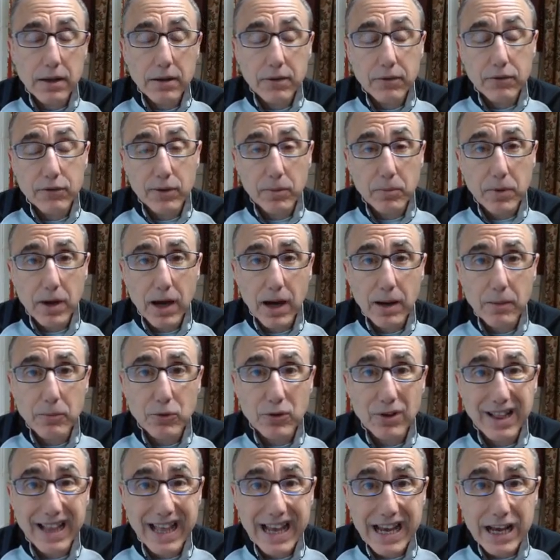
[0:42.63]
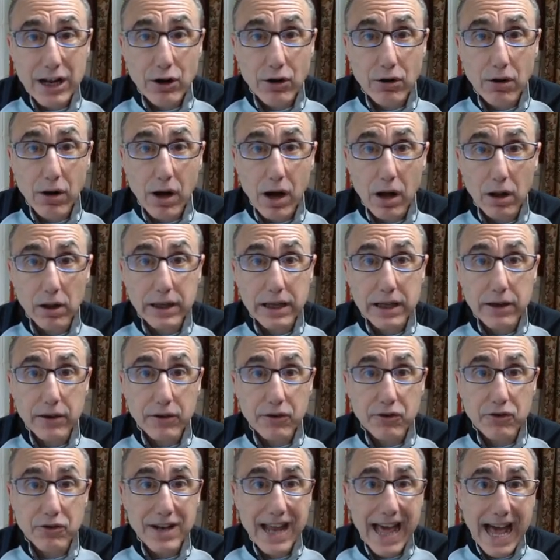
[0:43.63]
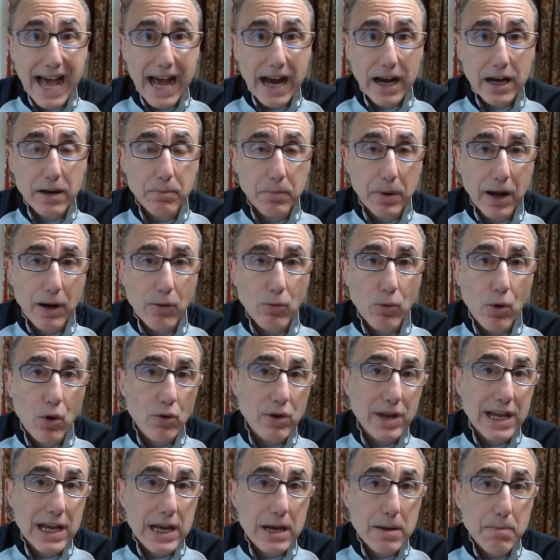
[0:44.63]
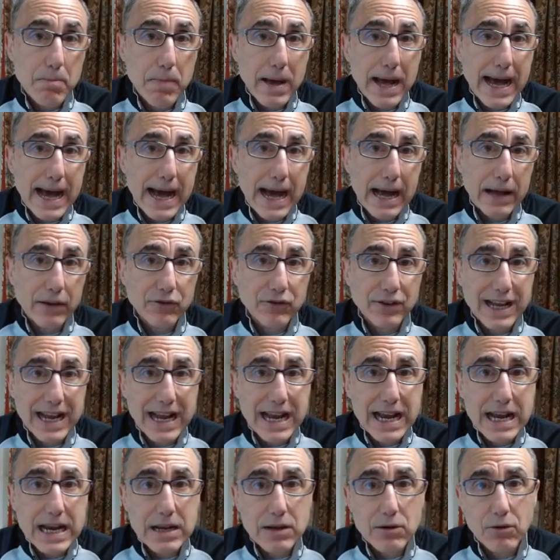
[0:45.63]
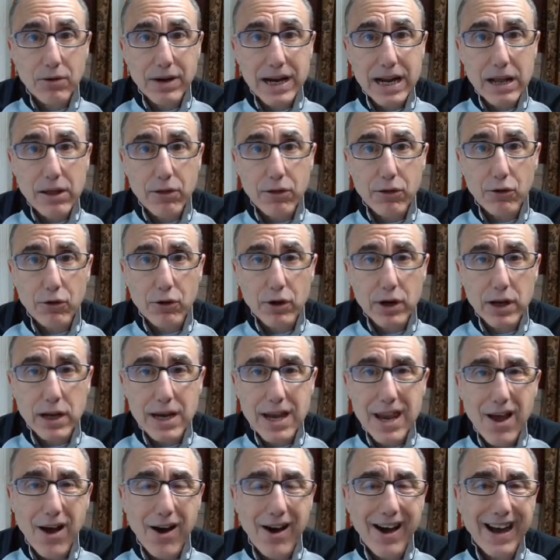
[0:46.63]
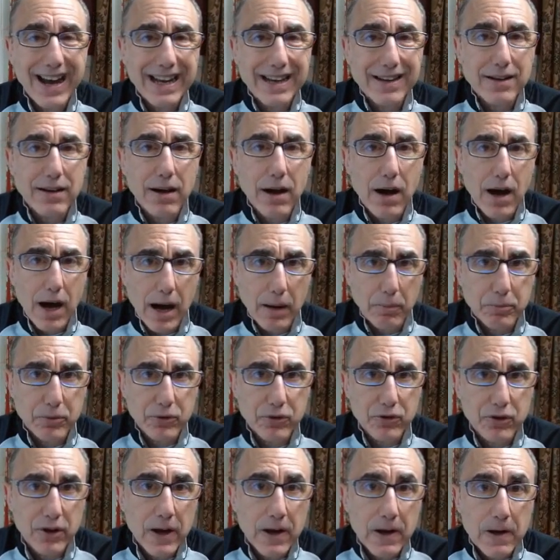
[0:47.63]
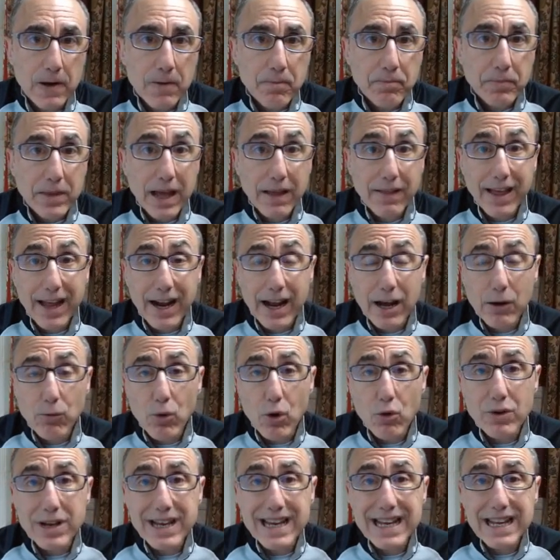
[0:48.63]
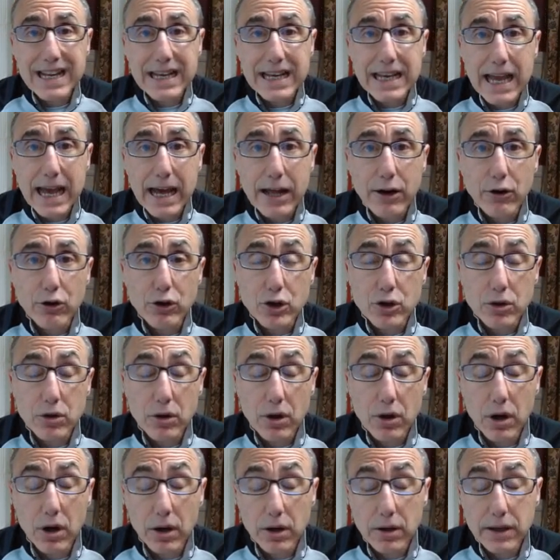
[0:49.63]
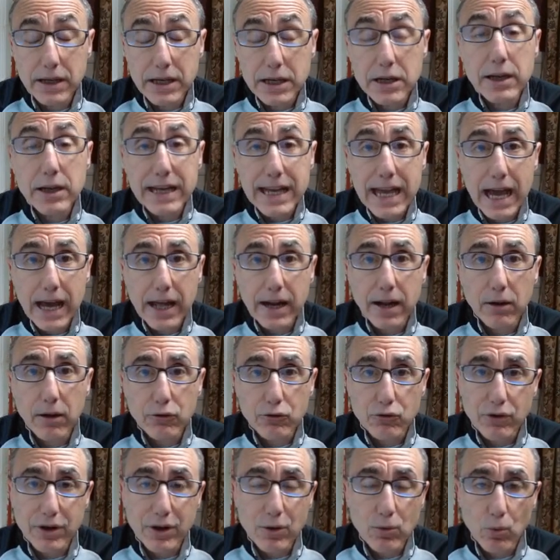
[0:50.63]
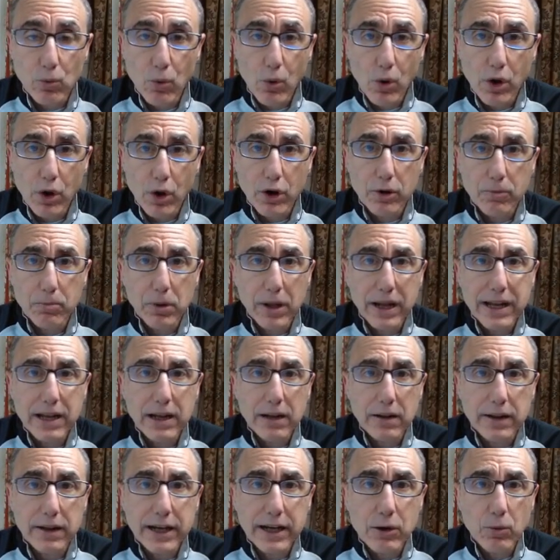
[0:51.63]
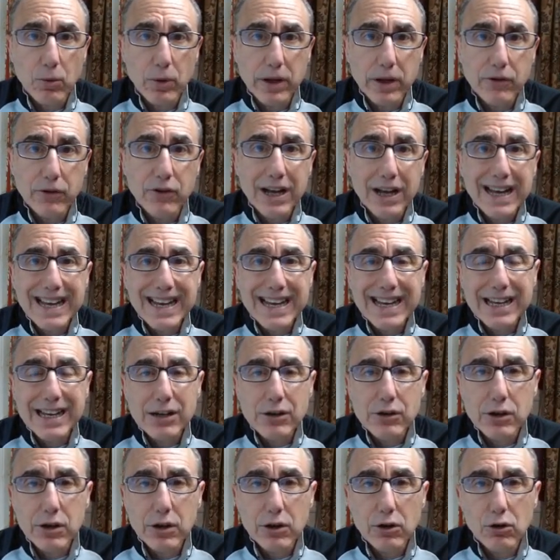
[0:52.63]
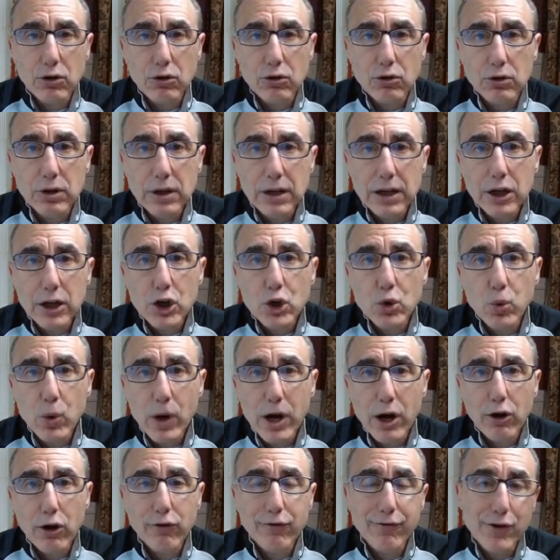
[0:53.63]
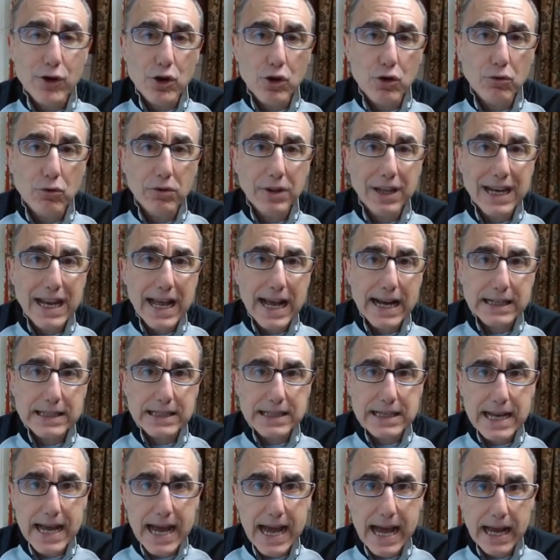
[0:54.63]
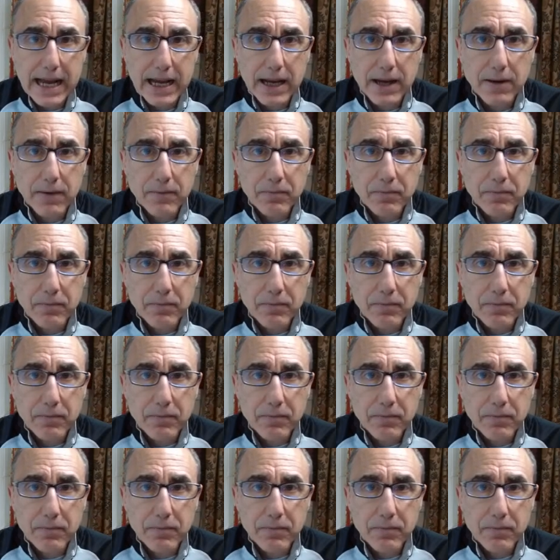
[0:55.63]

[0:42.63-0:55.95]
Sometimes later I'll eat a snack, but I won't eat past 8 or 8:30, 9 tops. And then I won't eat again or eat again. I'll drink water, plenty of liquids, until 12 noon the next day.